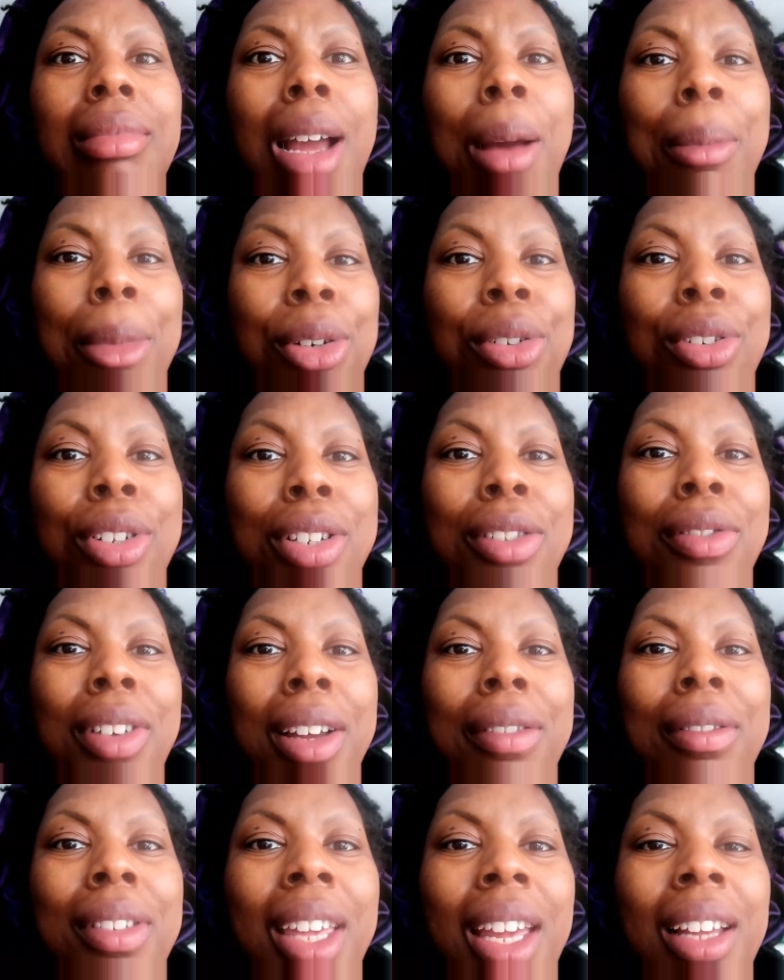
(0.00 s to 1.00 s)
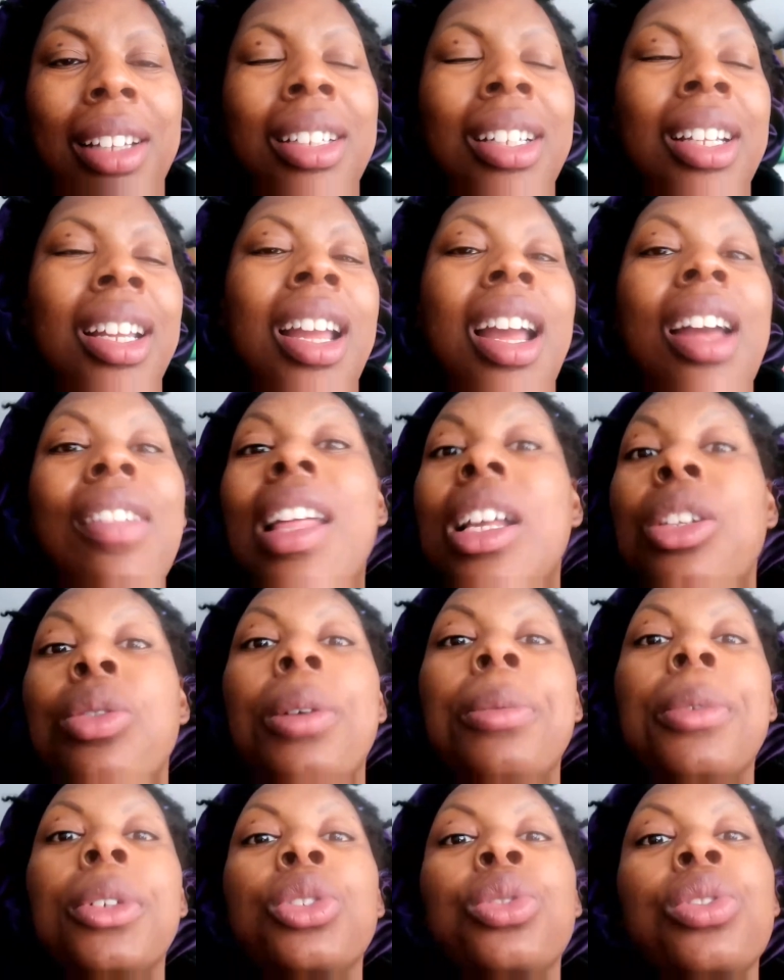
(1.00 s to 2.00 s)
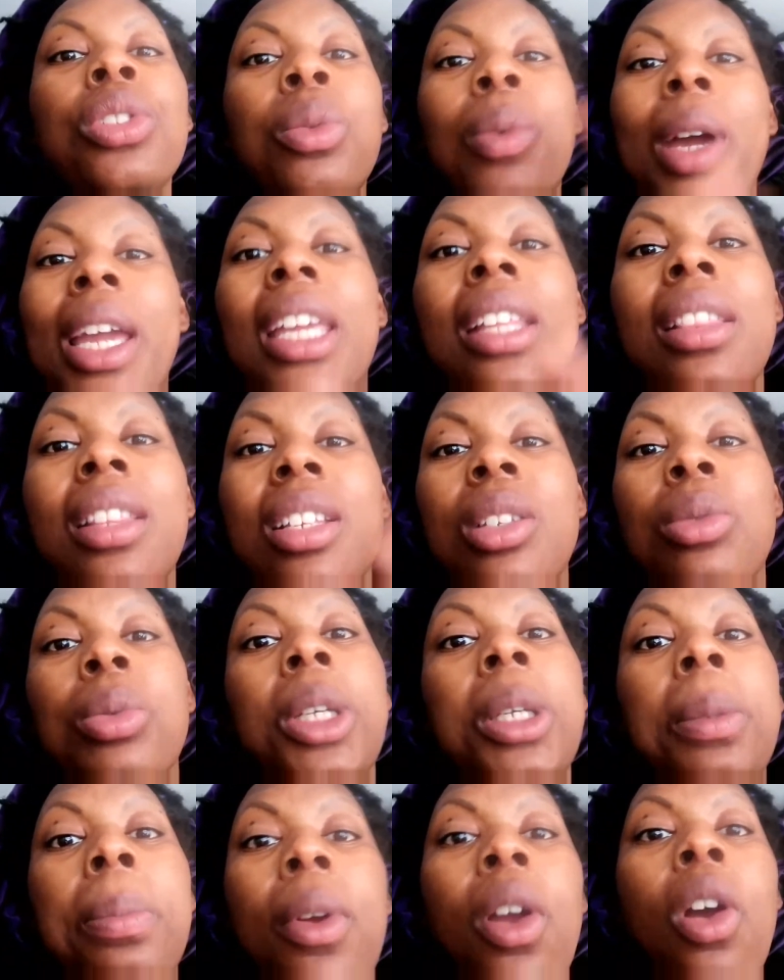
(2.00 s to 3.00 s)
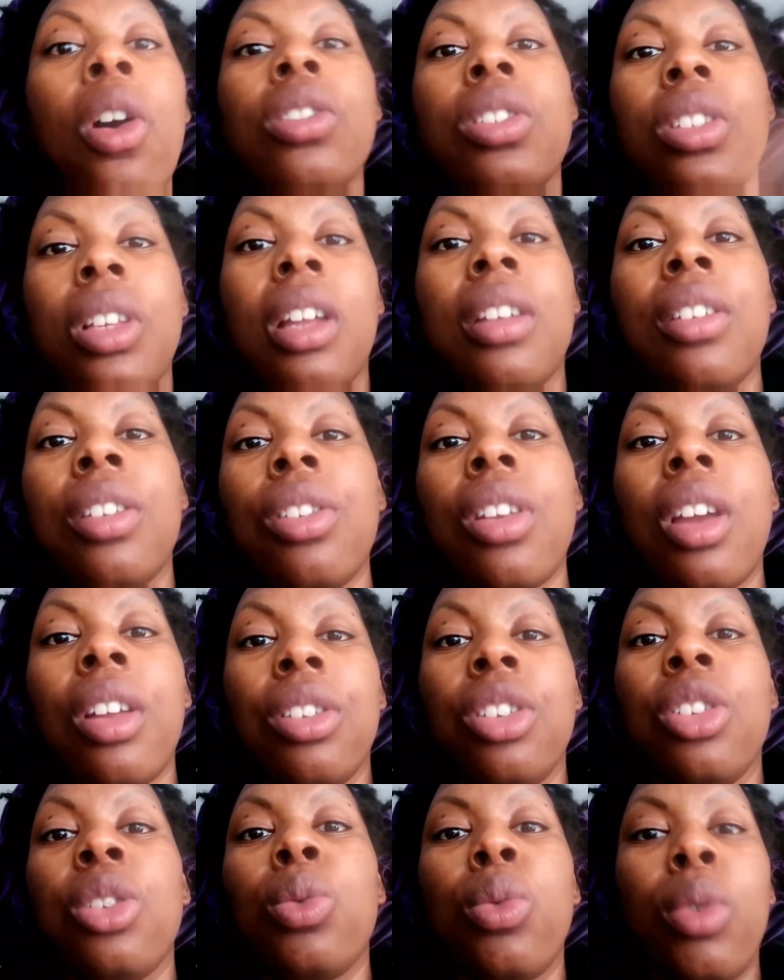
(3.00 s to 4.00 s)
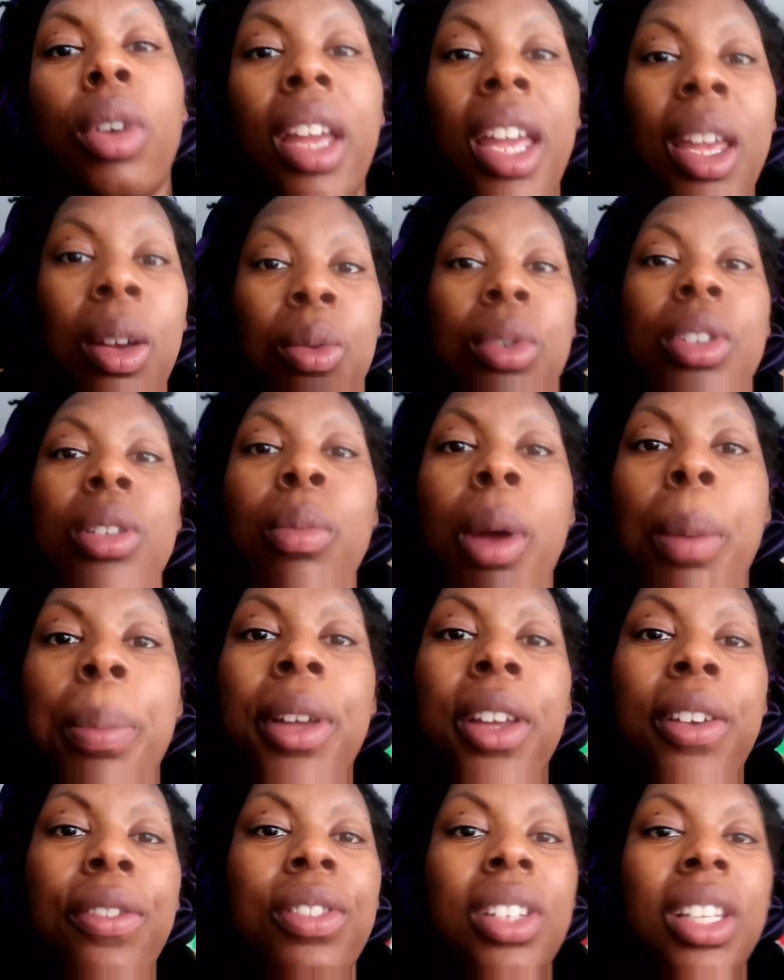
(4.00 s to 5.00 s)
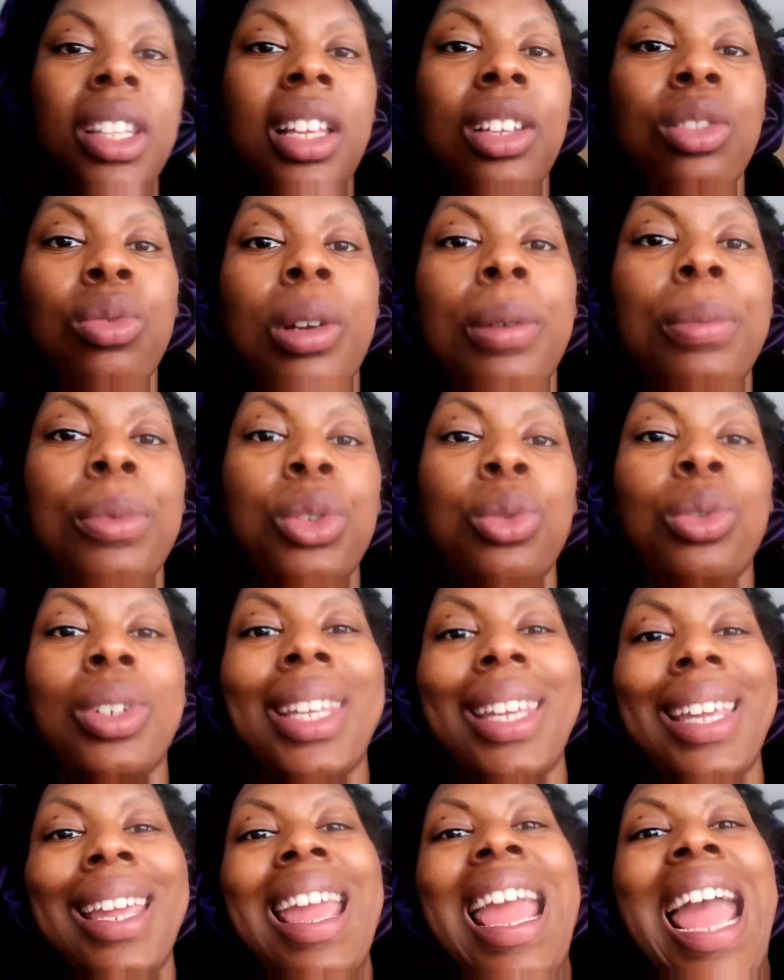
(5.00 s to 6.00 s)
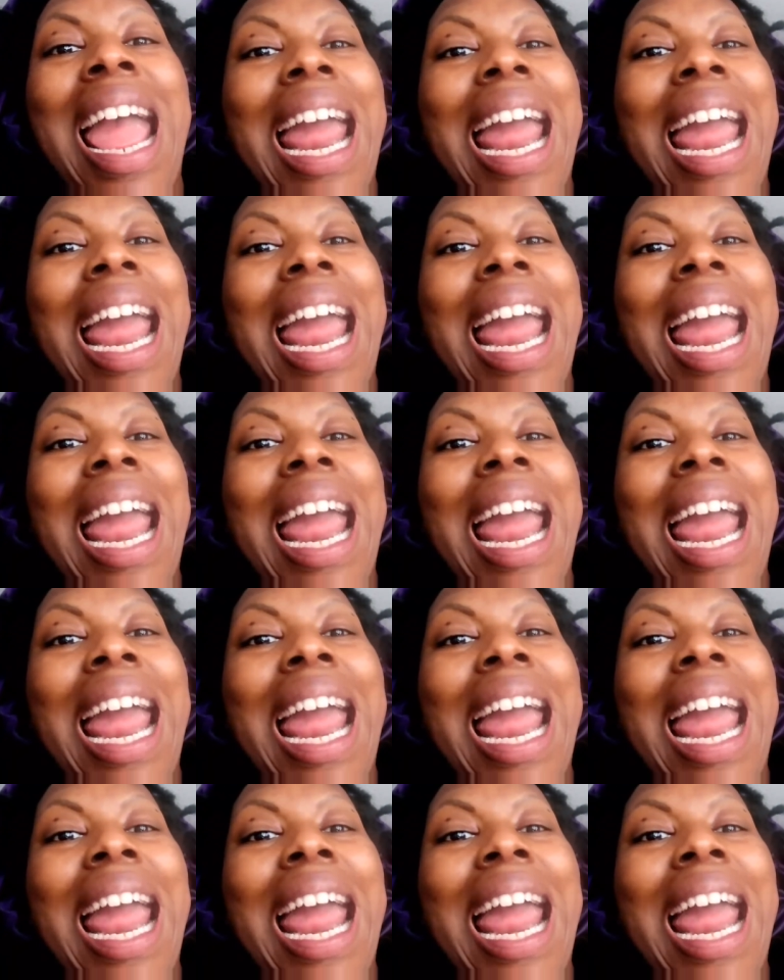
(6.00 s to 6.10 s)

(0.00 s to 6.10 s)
Am I going to survive? Yeah. That's why I'm not doing the weighing this week, because I knew it was my birthday. That's why I'm doing it